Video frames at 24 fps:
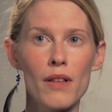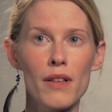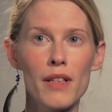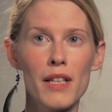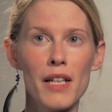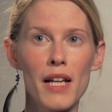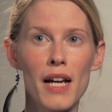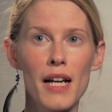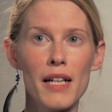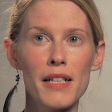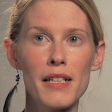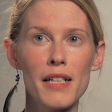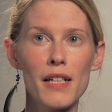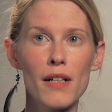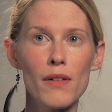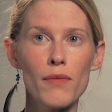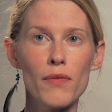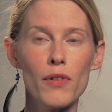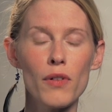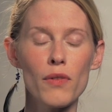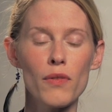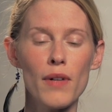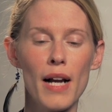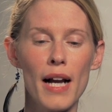the idea
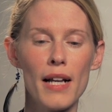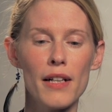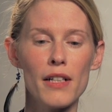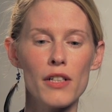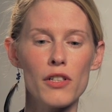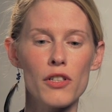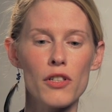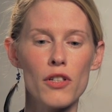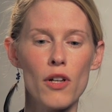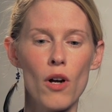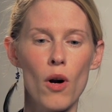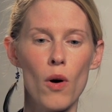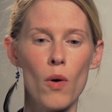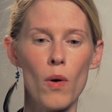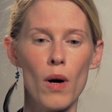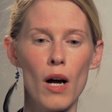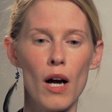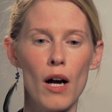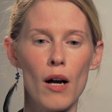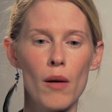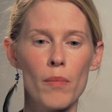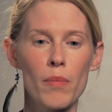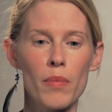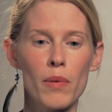for Radish
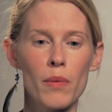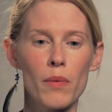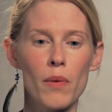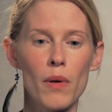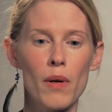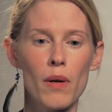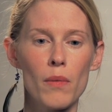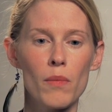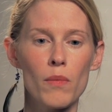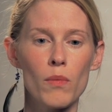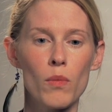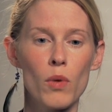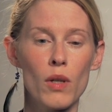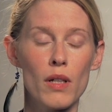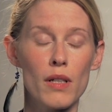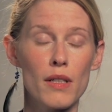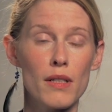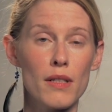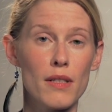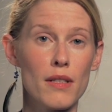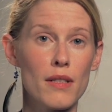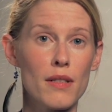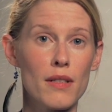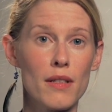Co-op
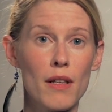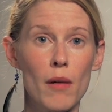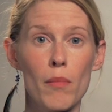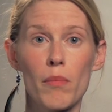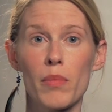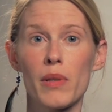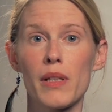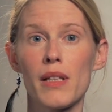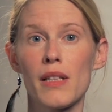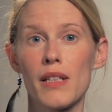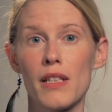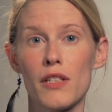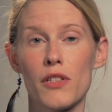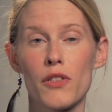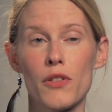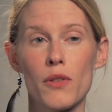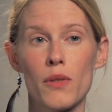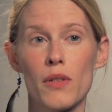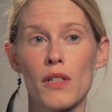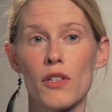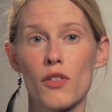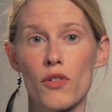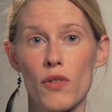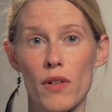was completely student